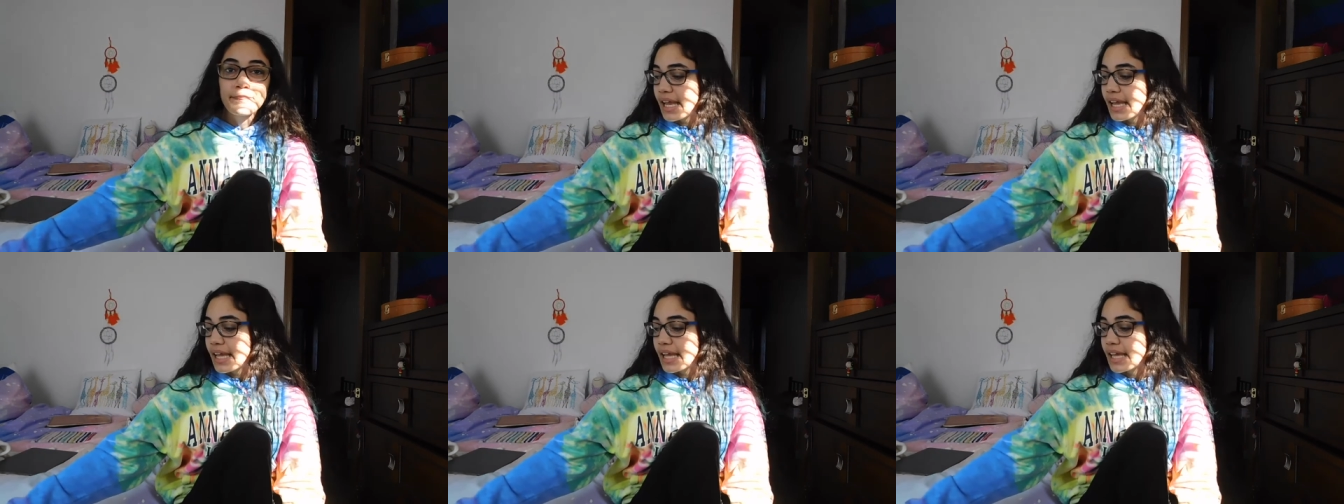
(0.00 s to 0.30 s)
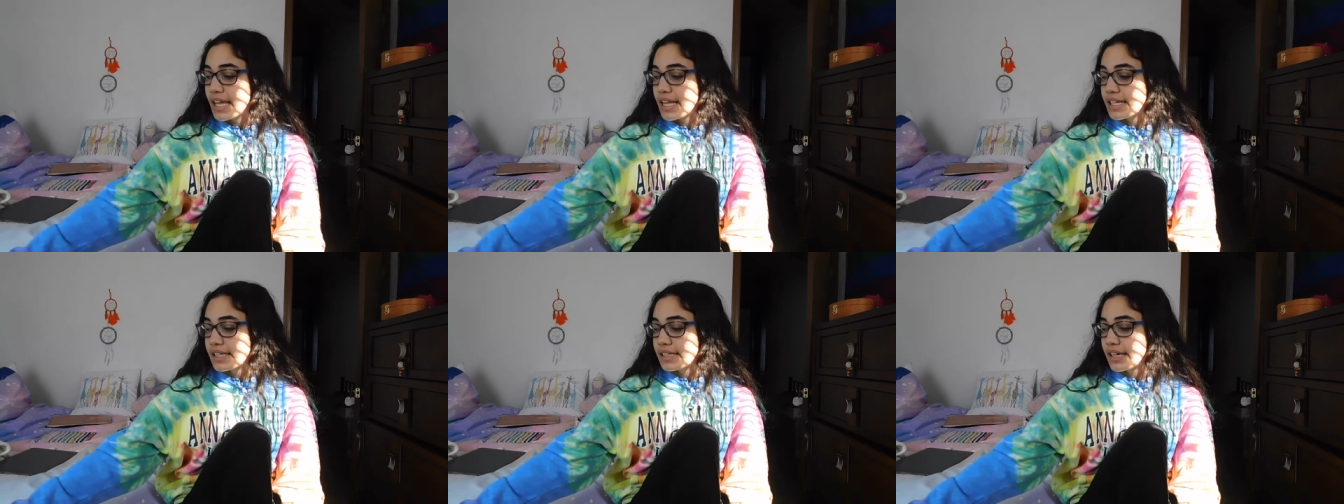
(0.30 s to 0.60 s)

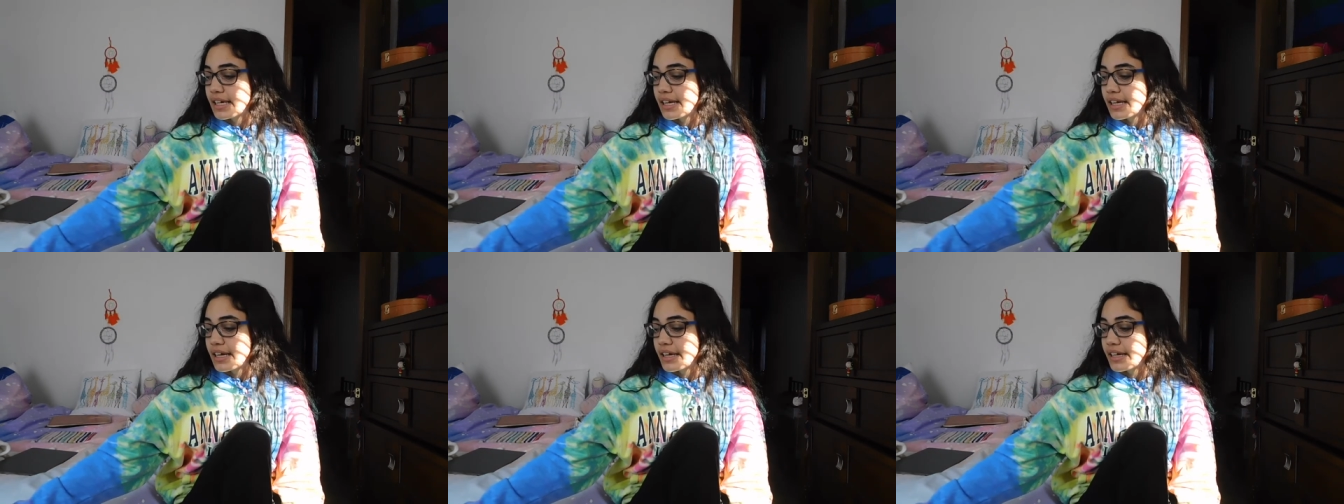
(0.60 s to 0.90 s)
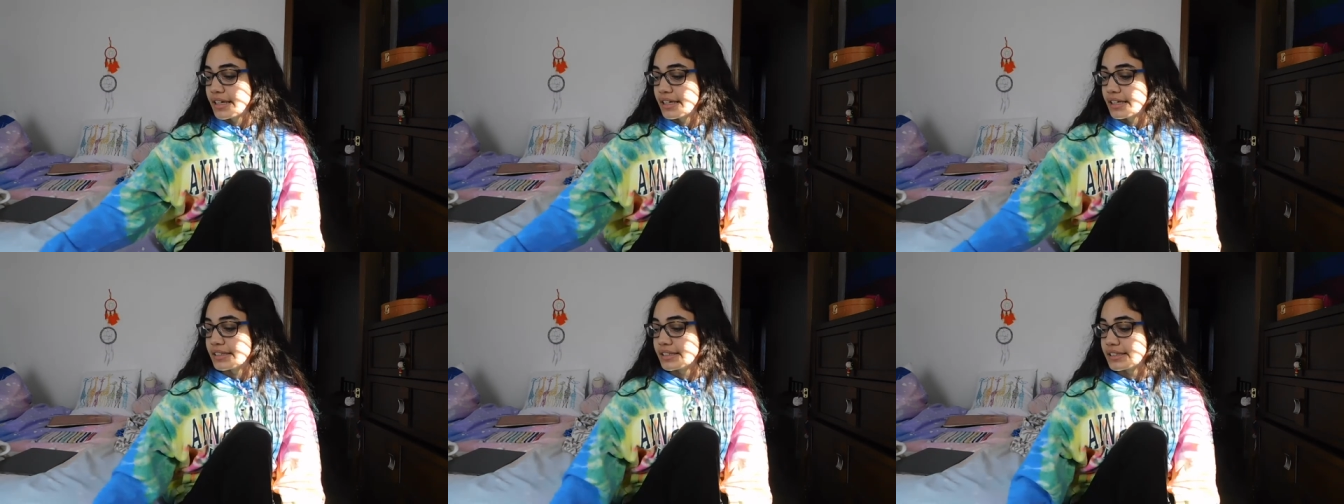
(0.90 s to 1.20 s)
And,
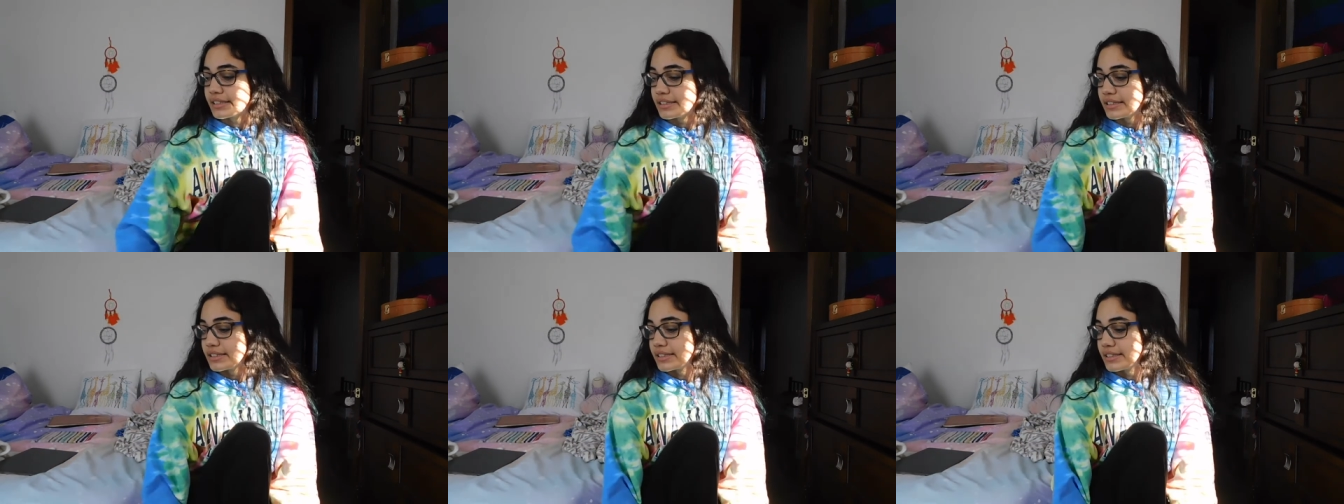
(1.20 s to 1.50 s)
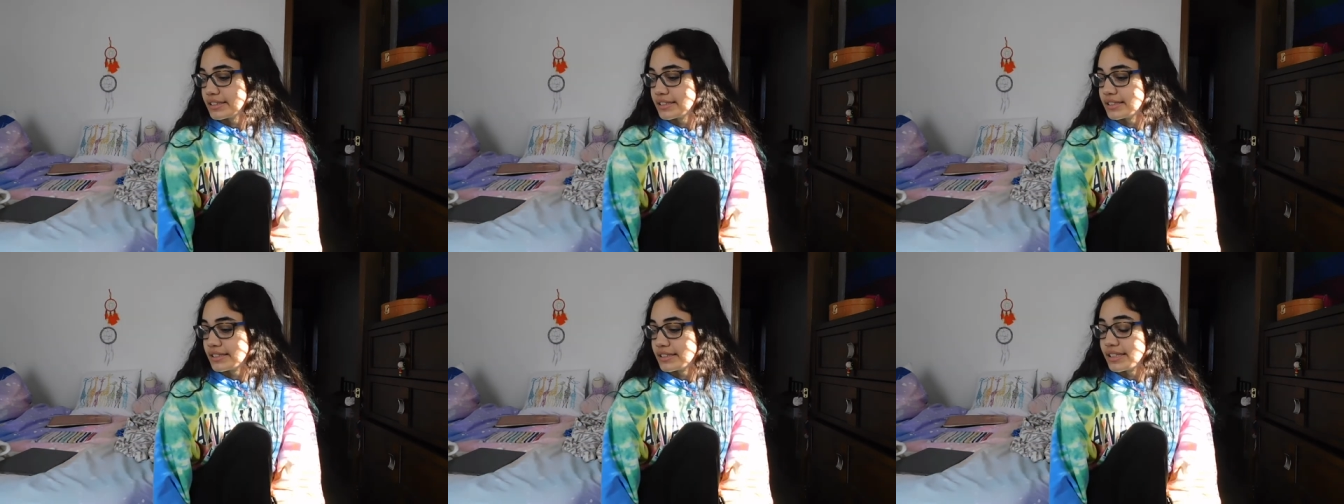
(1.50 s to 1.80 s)

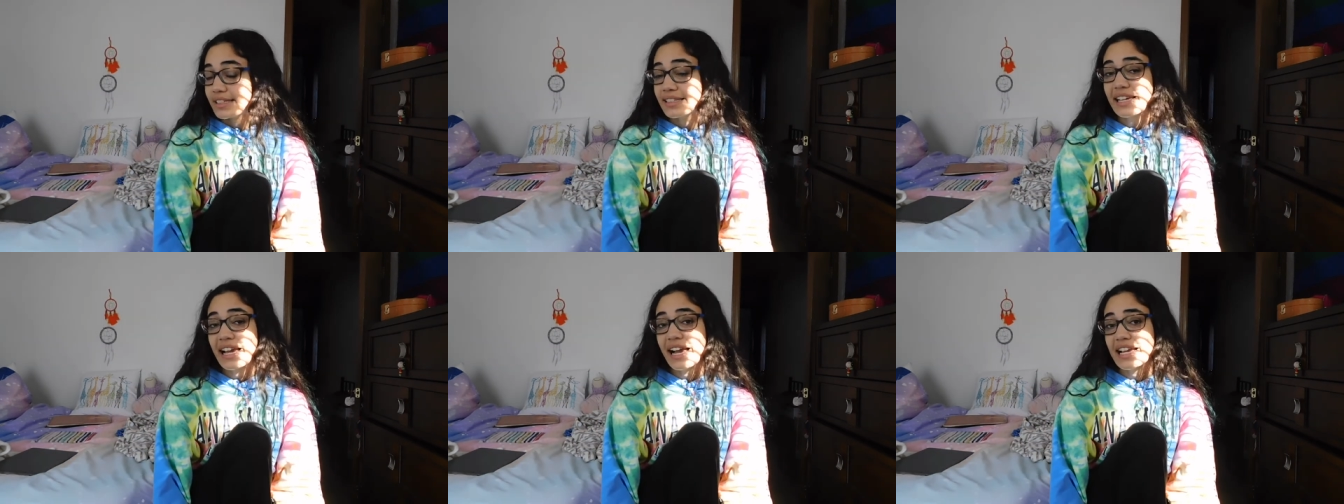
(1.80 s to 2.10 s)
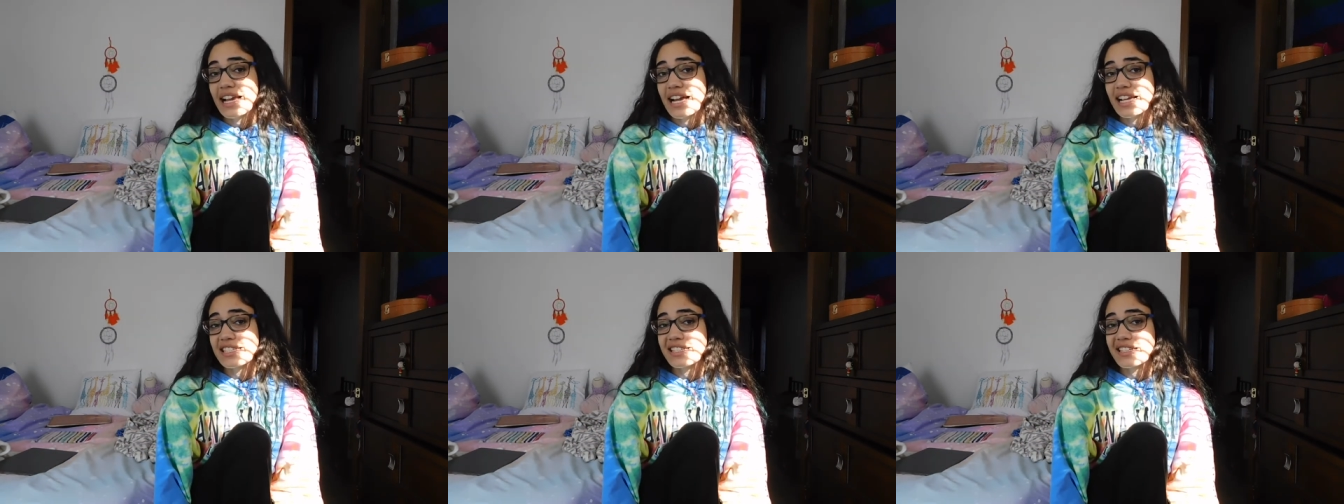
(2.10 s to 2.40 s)
yeah,
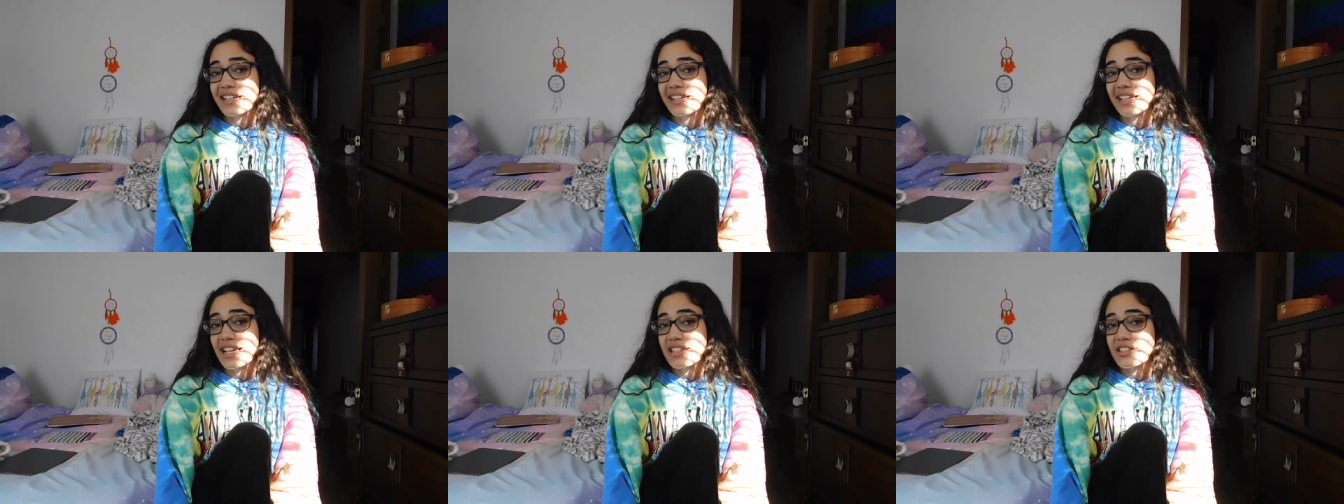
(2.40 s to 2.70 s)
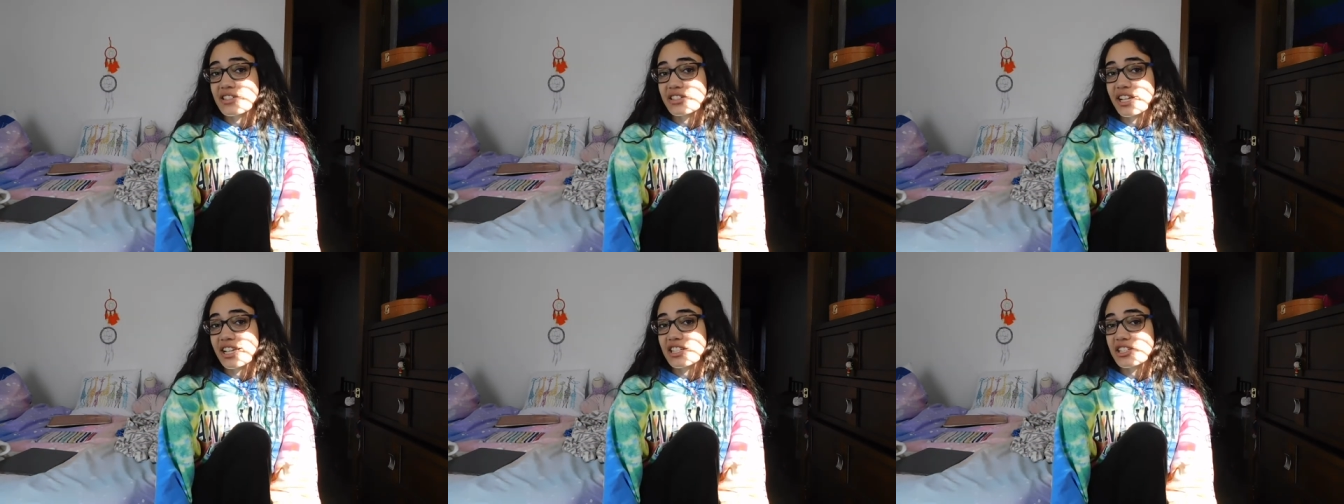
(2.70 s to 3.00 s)
I got Jerry
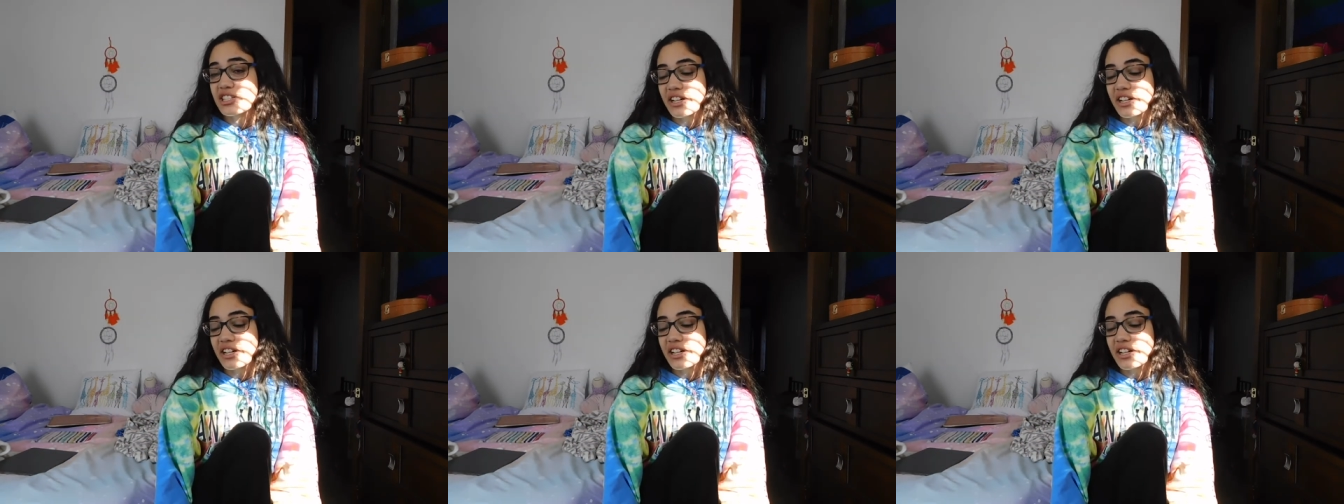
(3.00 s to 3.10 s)
yesterday.